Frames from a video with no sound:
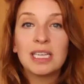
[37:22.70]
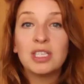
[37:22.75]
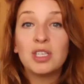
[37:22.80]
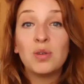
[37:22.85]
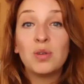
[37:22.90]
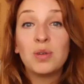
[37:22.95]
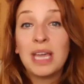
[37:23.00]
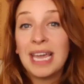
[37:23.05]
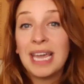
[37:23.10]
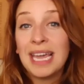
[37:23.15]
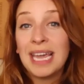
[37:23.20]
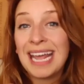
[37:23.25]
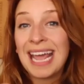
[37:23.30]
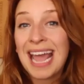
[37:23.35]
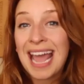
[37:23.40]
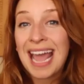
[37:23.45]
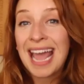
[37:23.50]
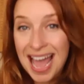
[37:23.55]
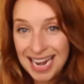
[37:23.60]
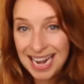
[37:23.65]
you can't
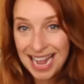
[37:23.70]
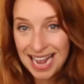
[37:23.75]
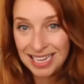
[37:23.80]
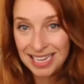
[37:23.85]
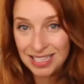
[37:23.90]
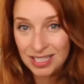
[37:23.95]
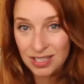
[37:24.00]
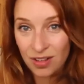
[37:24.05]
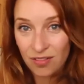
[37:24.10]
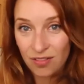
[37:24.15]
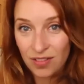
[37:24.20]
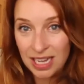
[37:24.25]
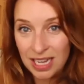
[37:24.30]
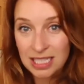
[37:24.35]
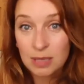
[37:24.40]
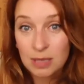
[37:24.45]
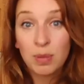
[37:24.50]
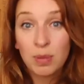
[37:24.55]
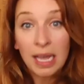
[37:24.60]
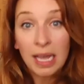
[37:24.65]
add any
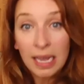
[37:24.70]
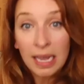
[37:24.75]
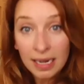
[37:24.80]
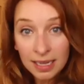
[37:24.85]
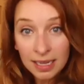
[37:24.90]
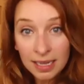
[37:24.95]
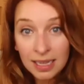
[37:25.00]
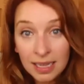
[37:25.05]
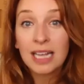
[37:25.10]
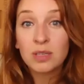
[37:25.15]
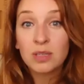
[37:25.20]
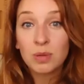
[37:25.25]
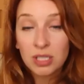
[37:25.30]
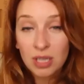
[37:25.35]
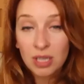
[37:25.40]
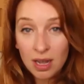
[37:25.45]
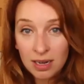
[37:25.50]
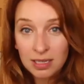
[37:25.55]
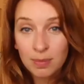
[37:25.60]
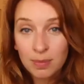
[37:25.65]
sulfites, but as we
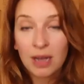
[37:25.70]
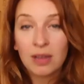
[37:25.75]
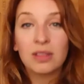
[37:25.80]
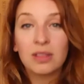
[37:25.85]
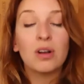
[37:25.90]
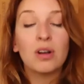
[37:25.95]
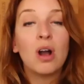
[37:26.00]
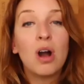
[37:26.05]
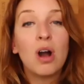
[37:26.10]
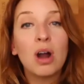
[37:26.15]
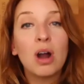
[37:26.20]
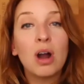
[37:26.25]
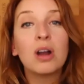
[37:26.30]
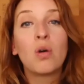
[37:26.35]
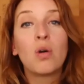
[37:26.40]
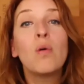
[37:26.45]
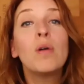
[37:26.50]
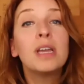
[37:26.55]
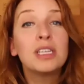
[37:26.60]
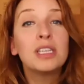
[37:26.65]
talked about, there are
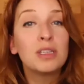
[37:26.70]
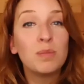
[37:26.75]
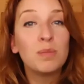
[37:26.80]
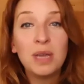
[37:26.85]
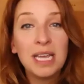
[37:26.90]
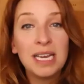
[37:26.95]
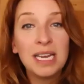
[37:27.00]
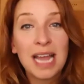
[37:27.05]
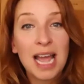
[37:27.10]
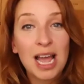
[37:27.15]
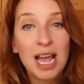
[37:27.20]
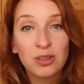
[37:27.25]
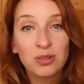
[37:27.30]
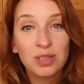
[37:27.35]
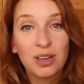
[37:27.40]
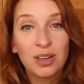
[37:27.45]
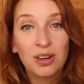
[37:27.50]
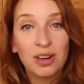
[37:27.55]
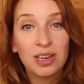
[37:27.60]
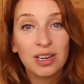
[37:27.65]
going to be
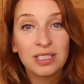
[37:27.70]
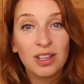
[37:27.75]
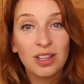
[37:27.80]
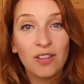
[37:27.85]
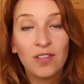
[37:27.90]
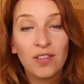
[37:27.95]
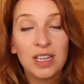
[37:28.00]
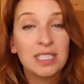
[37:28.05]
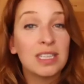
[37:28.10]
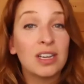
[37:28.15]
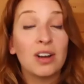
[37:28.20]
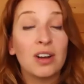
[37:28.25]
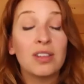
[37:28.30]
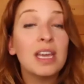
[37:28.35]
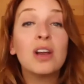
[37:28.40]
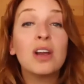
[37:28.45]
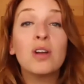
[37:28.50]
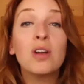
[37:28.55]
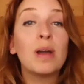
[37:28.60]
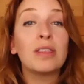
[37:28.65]
naturally occurring sulfites that are
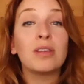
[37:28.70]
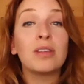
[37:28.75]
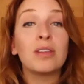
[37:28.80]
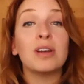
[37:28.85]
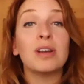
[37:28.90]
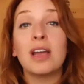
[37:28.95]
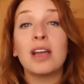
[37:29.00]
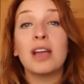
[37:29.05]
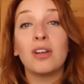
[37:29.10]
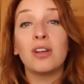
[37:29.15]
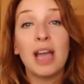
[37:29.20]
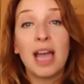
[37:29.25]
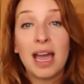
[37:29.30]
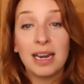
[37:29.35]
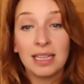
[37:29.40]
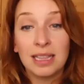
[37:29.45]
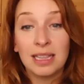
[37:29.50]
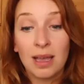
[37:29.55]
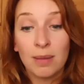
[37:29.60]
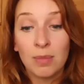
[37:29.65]
there, whether or not you're
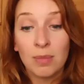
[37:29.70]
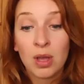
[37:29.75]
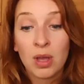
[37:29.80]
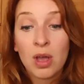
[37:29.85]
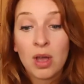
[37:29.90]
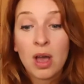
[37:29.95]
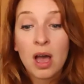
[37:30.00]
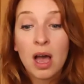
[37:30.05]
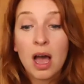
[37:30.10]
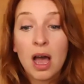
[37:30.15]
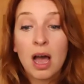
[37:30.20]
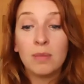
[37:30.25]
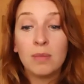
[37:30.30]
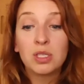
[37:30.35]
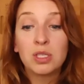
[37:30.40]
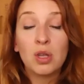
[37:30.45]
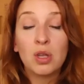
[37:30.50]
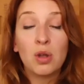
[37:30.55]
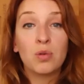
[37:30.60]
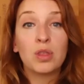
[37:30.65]
adding them.
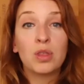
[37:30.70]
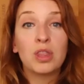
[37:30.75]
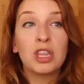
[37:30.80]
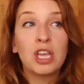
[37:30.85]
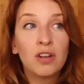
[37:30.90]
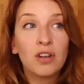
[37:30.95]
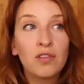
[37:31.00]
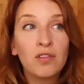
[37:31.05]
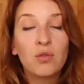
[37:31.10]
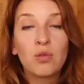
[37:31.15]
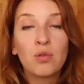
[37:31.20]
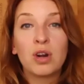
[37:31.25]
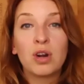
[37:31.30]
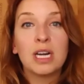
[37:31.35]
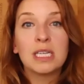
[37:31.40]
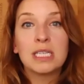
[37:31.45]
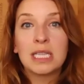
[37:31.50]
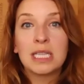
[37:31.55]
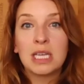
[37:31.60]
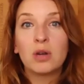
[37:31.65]
So
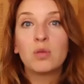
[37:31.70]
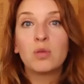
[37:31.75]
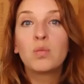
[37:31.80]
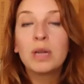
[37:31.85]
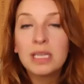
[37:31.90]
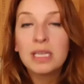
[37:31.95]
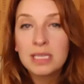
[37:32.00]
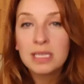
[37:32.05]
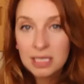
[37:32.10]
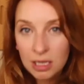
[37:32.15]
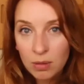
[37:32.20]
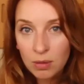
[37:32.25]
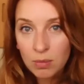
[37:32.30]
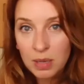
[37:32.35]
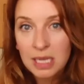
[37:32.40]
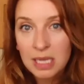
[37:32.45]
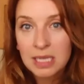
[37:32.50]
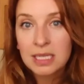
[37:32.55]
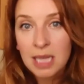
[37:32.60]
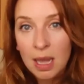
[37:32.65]
therefore, there will still
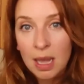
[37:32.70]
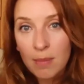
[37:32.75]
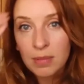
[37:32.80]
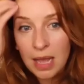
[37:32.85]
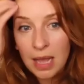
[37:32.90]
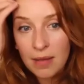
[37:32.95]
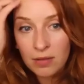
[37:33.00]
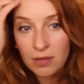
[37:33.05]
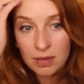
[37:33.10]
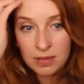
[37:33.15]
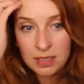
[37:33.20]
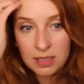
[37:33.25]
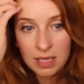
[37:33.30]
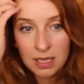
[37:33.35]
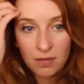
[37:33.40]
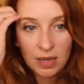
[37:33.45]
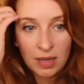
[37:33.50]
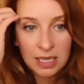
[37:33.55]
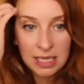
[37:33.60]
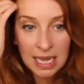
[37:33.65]
be some level of
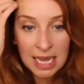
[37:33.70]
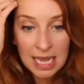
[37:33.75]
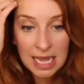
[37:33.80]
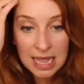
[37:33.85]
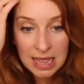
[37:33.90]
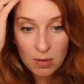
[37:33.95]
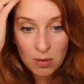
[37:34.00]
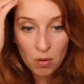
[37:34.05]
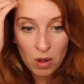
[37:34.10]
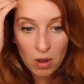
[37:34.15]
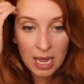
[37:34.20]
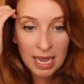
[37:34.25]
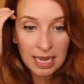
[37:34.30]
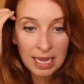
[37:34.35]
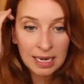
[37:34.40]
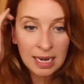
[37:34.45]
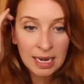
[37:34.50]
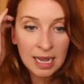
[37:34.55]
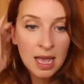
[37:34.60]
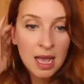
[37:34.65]
sulfites in the
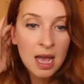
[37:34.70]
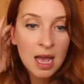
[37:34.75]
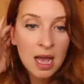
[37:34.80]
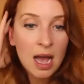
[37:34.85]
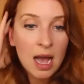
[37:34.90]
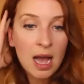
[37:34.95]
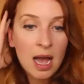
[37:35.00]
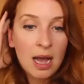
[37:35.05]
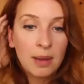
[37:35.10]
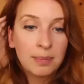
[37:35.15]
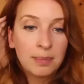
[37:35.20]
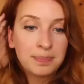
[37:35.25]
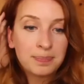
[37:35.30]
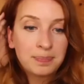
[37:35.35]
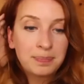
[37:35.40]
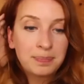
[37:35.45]
wine. And